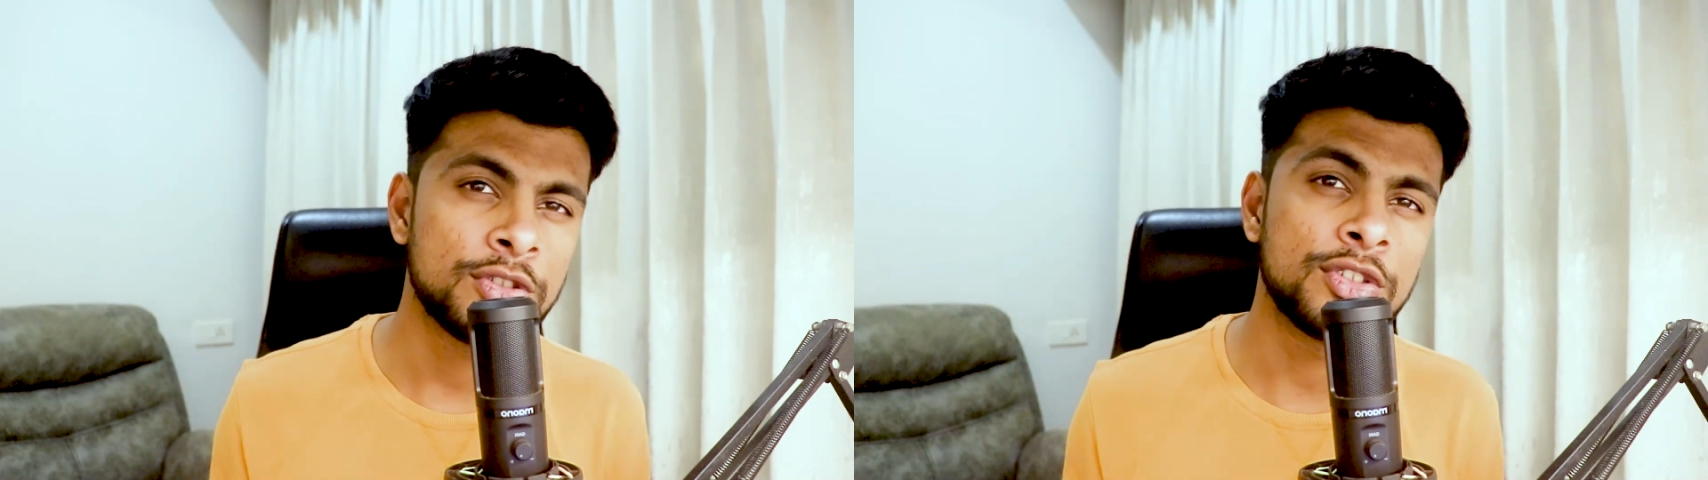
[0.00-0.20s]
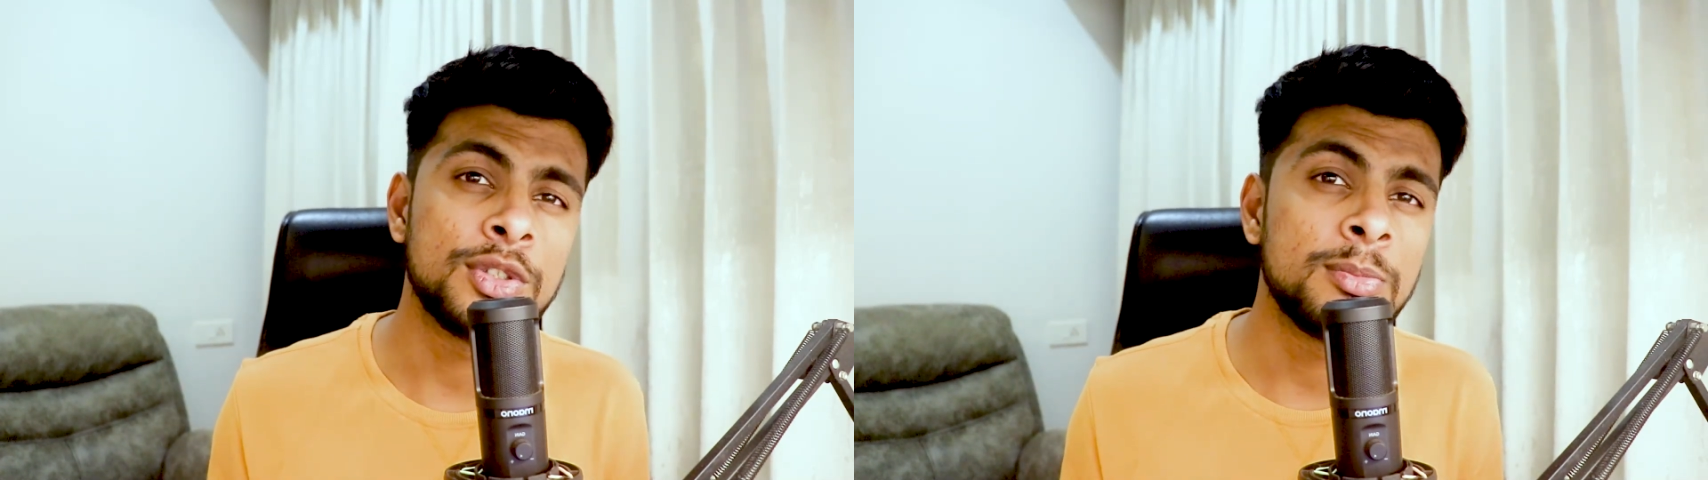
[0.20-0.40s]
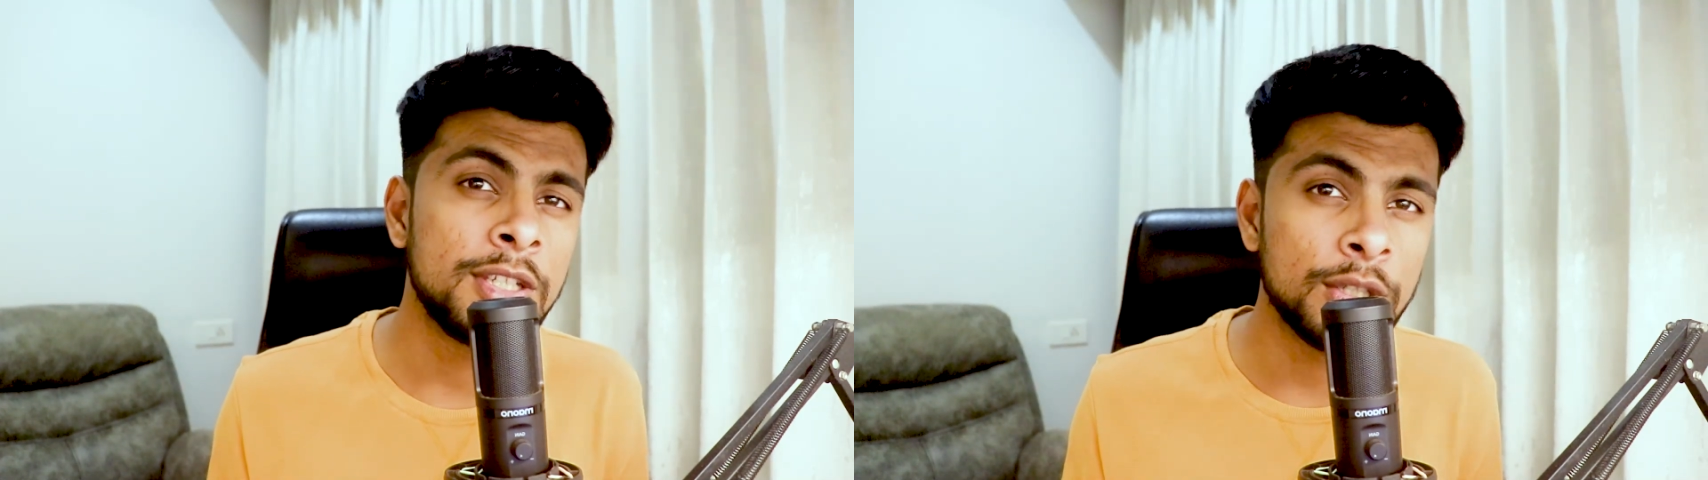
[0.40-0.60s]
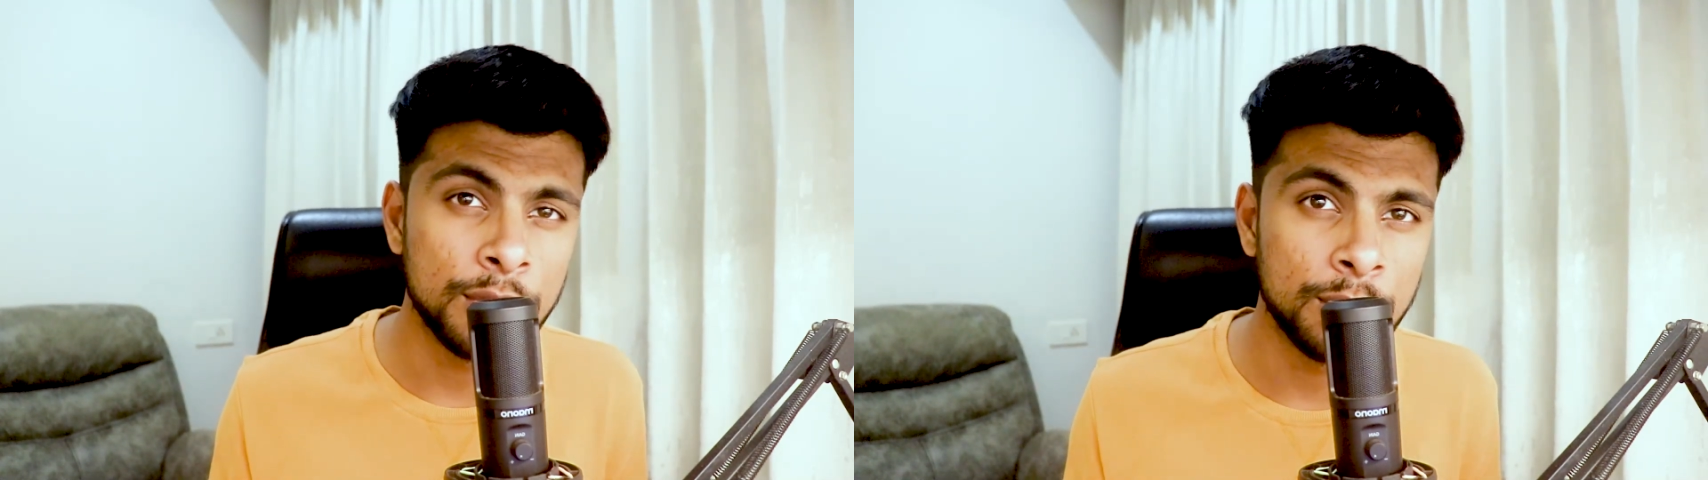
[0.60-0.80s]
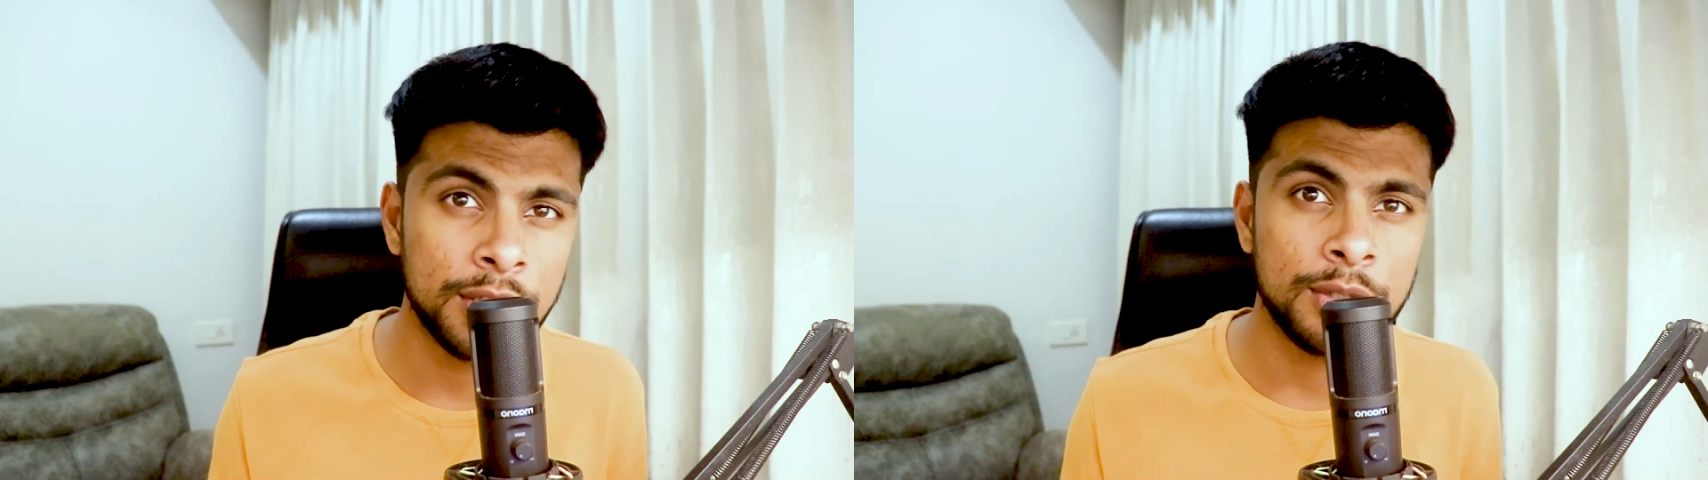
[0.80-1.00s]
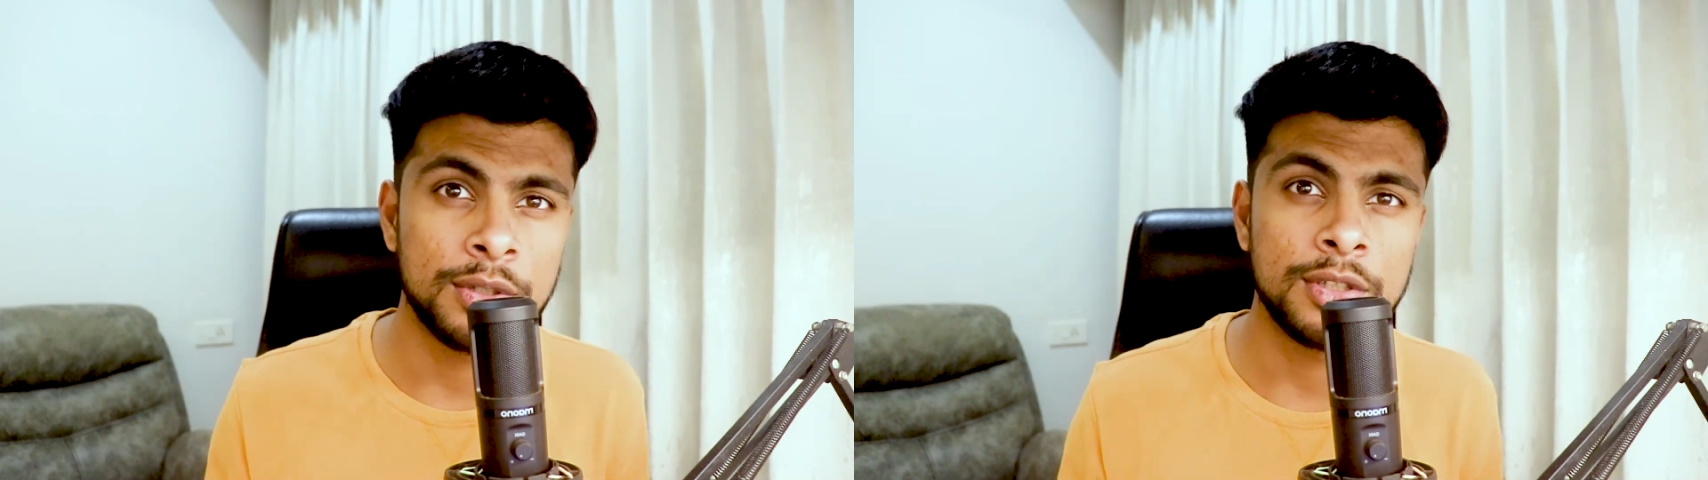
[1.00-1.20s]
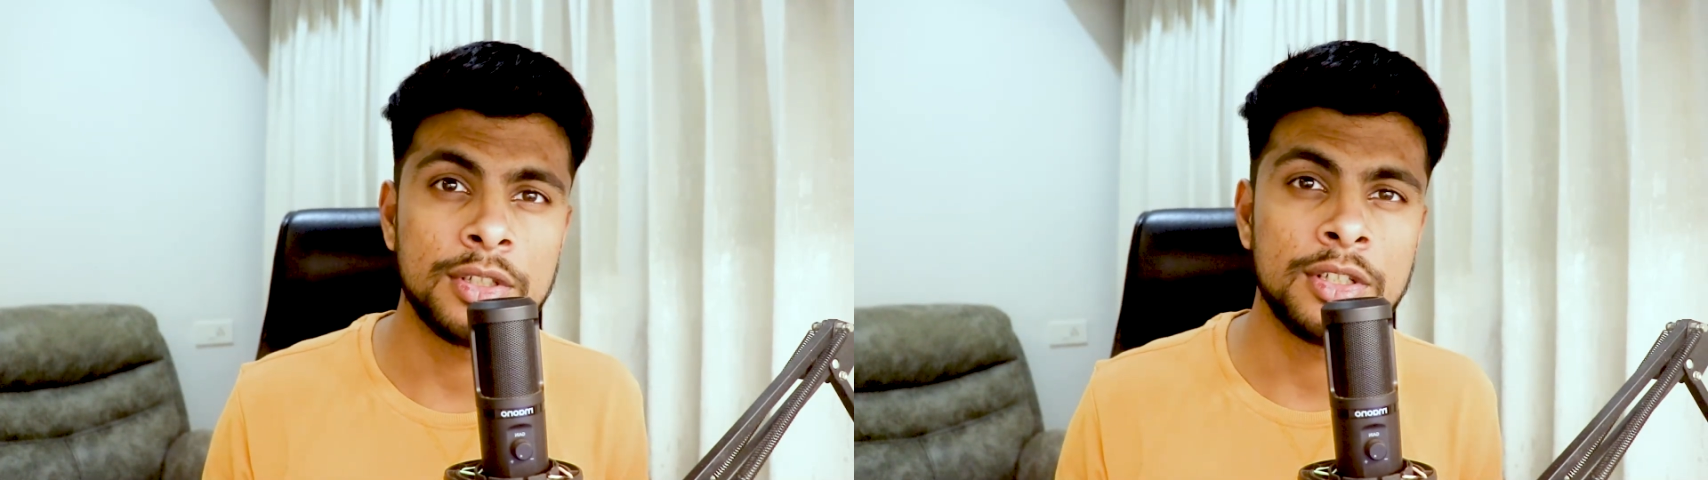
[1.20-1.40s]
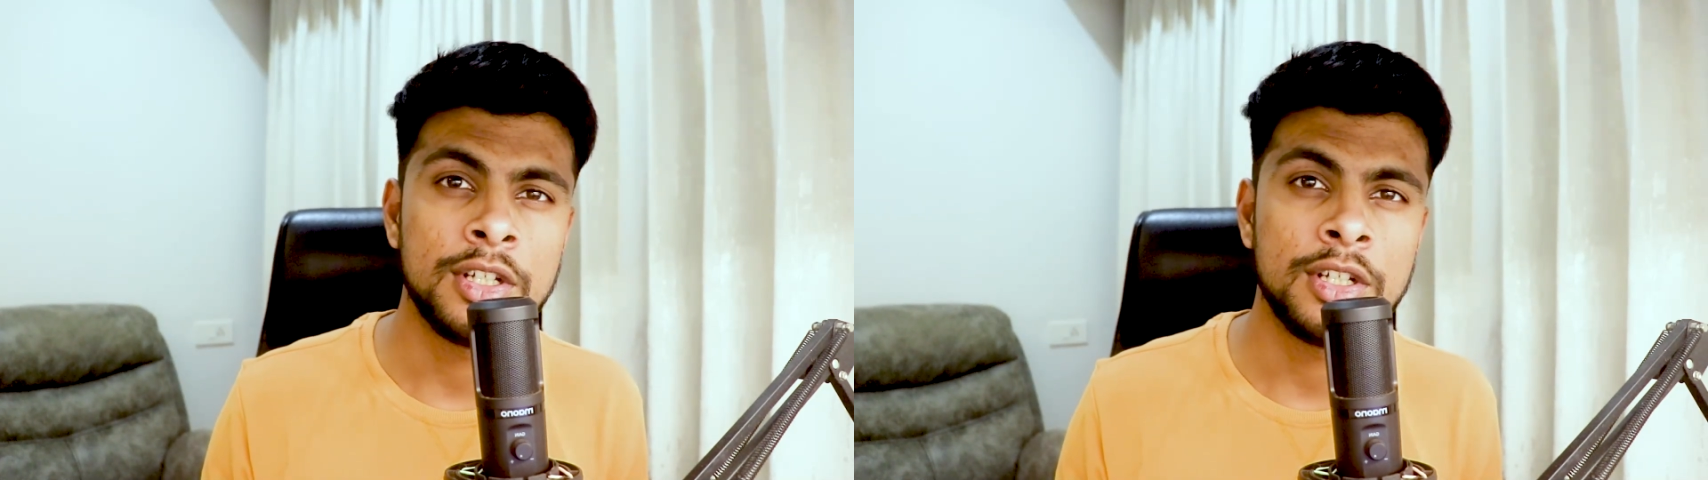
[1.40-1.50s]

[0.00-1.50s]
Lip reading: So assuming you go in order,